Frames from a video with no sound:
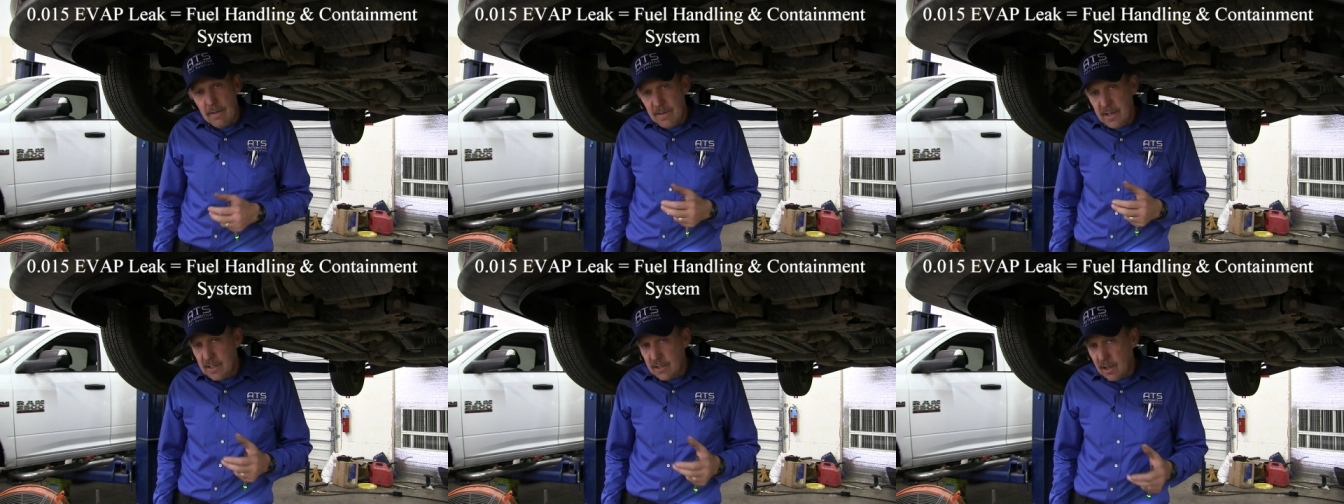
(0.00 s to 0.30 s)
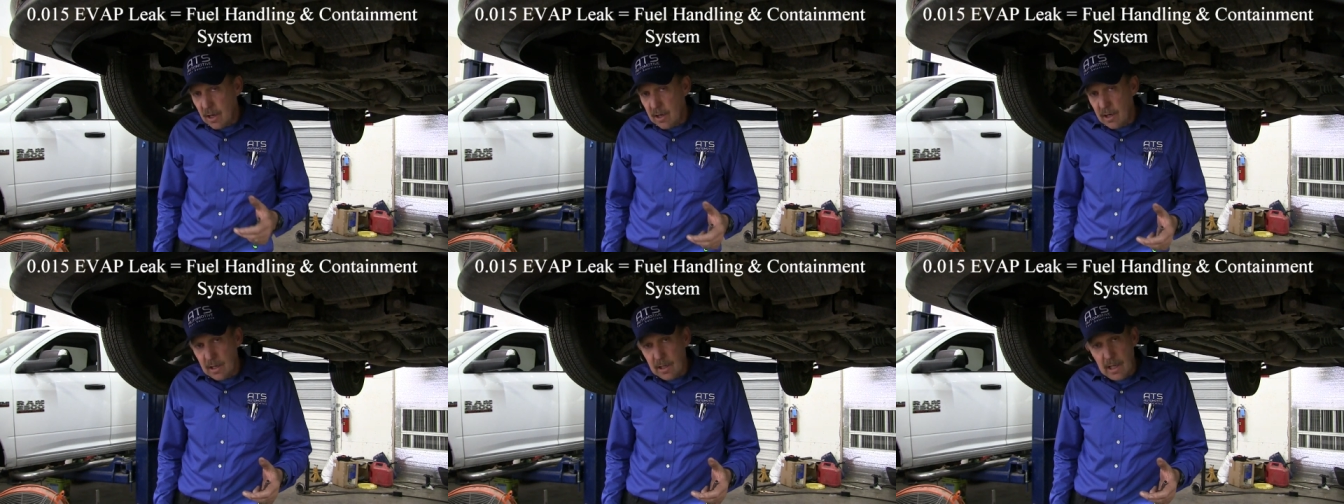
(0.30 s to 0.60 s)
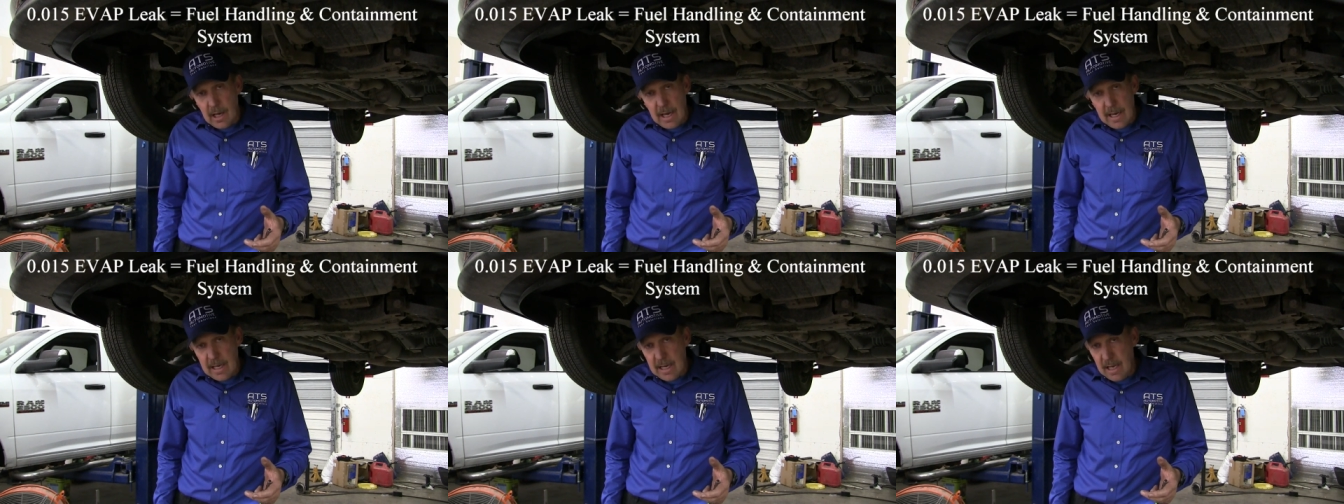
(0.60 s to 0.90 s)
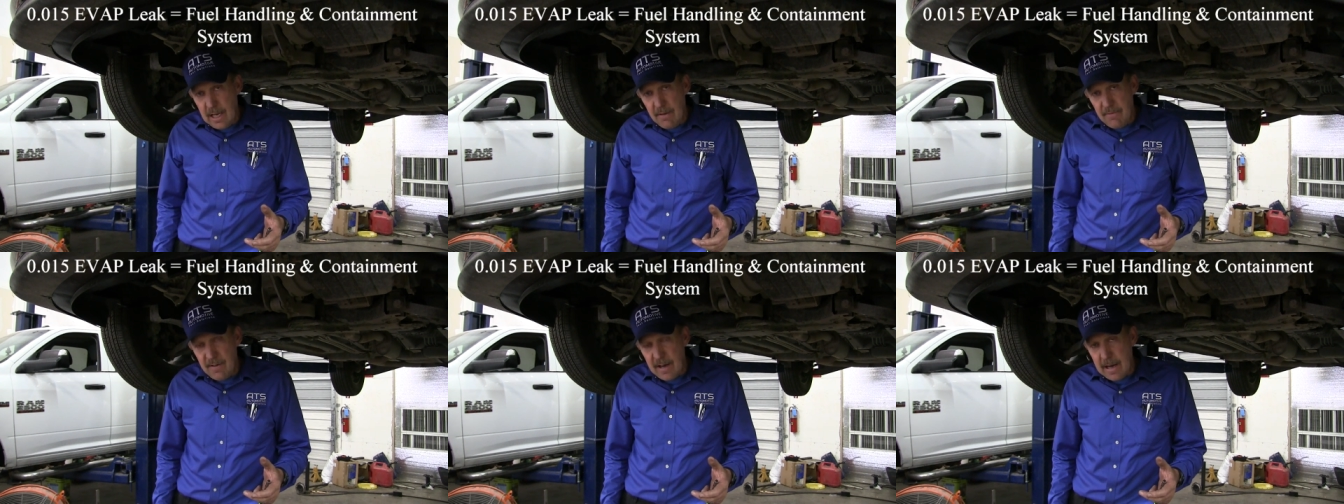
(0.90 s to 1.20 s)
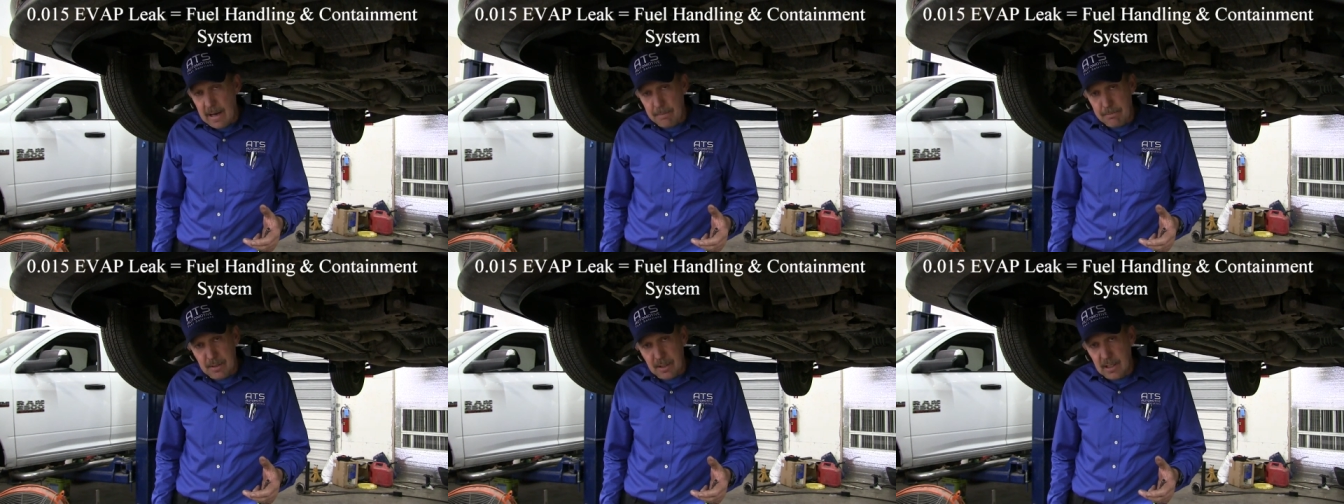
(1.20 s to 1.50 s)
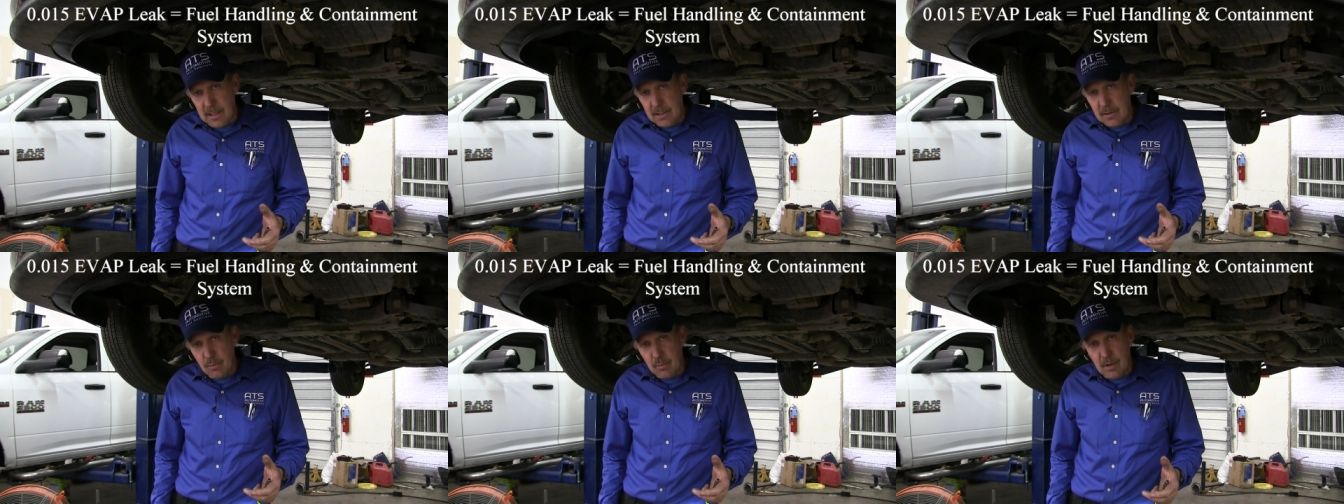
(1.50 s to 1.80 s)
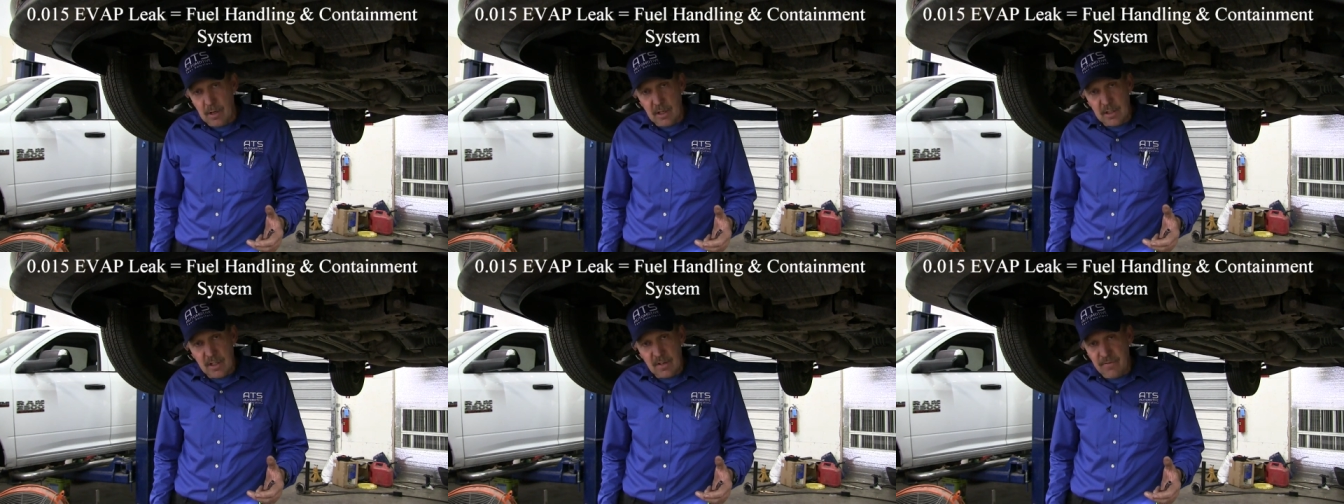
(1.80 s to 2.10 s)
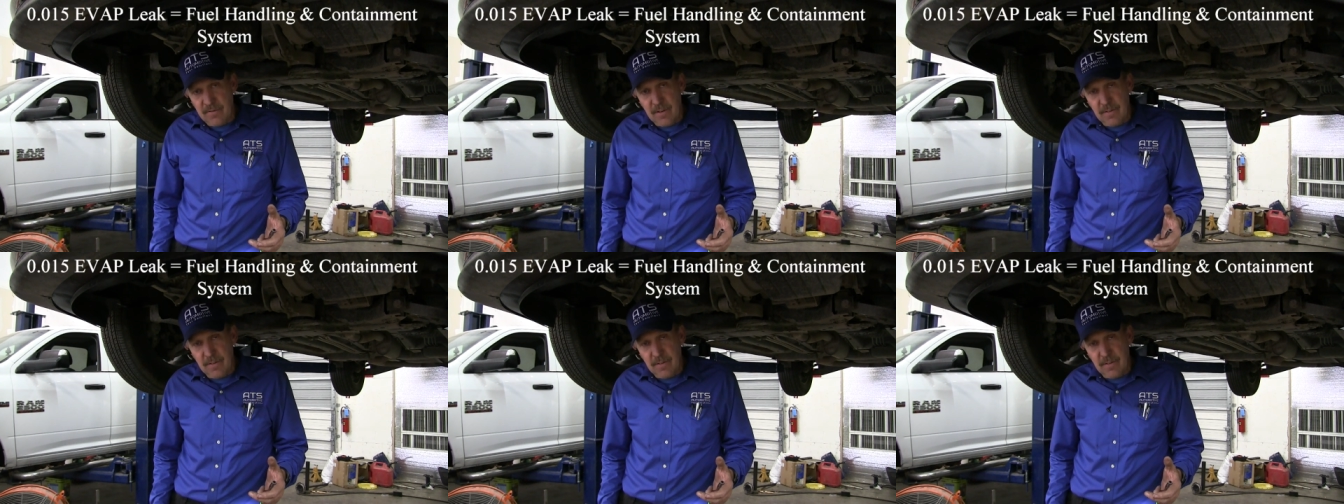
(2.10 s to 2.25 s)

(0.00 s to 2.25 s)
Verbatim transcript: These aren't like evap leaks where it's a